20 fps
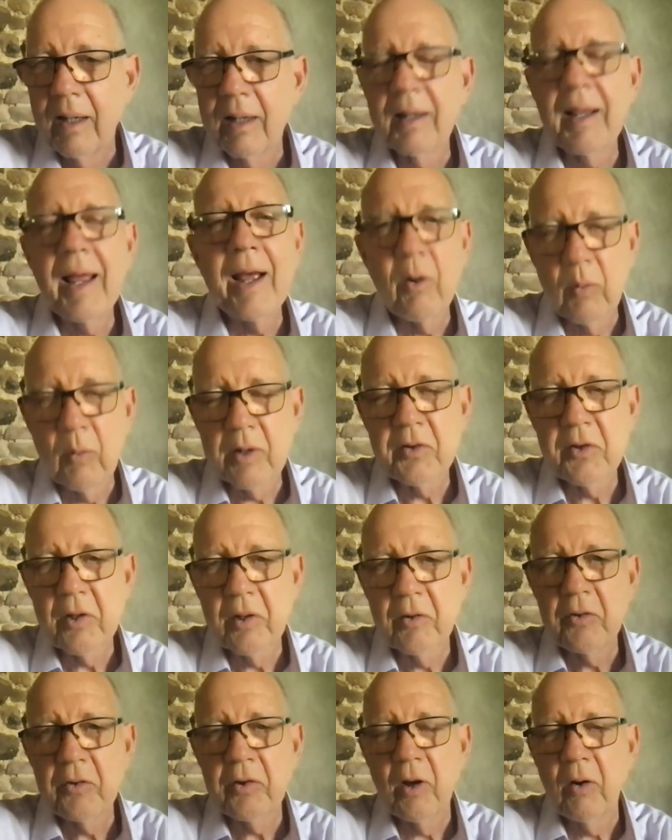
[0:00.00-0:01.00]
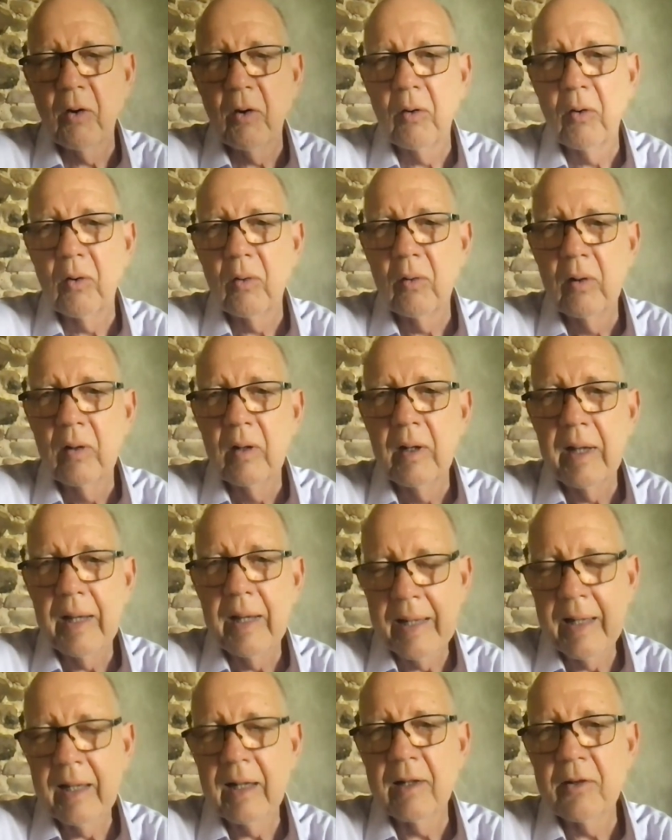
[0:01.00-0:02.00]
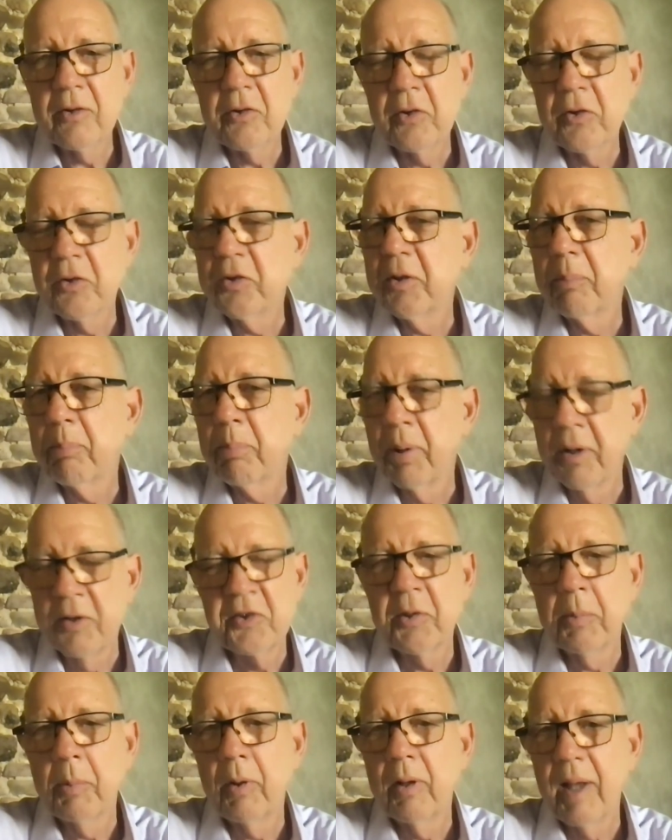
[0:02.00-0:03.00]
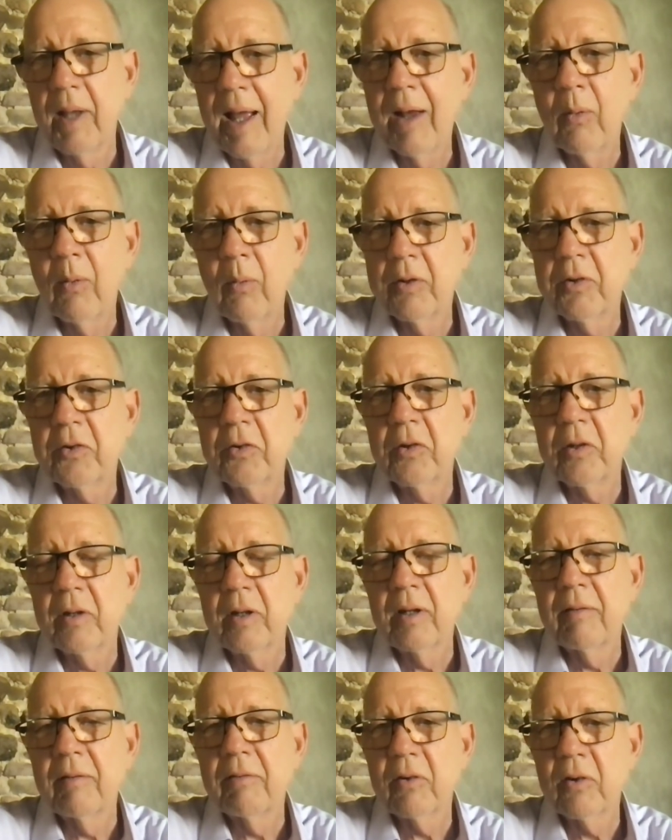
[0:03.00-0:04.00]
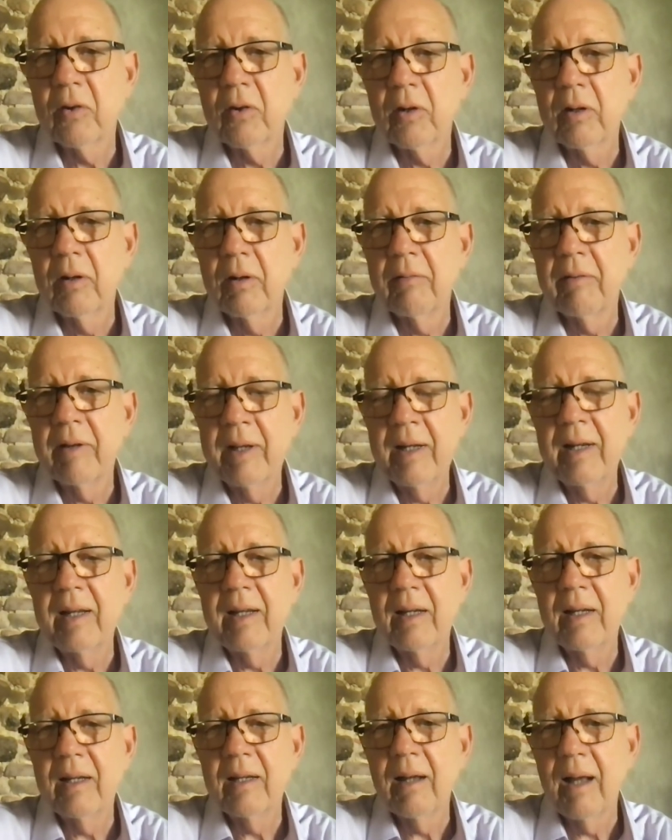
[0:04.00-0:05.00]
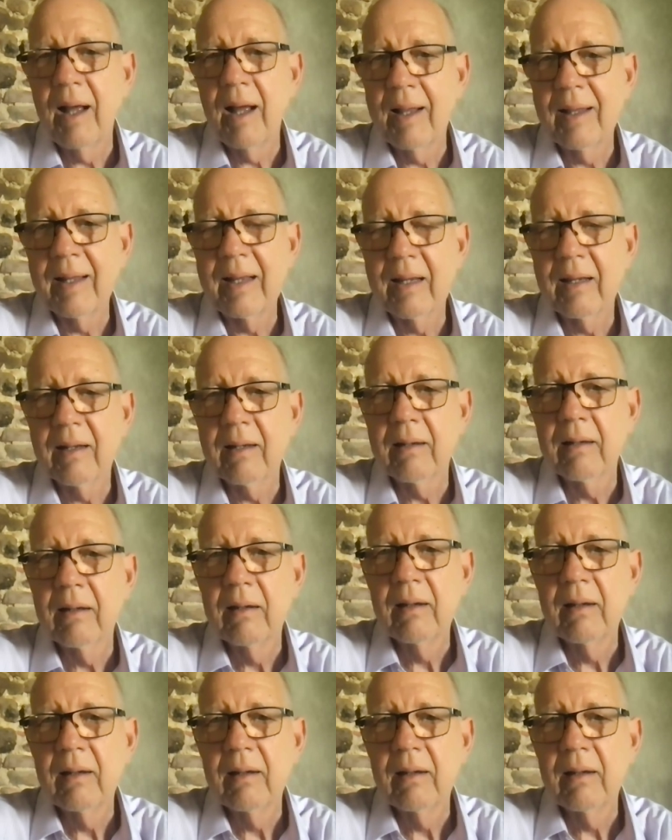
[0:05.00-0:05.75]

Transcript: language. So English is the principal language of India, I think.